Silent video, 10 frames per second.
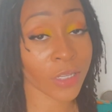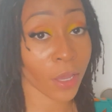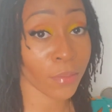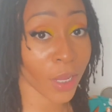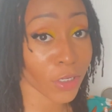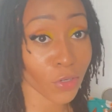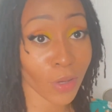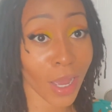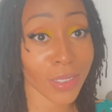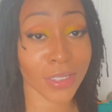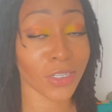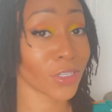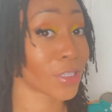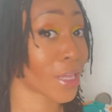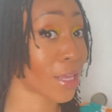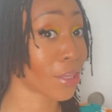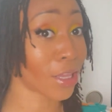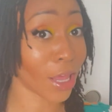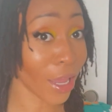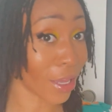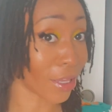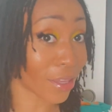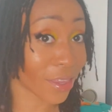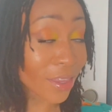to update you guys. It's just that the length.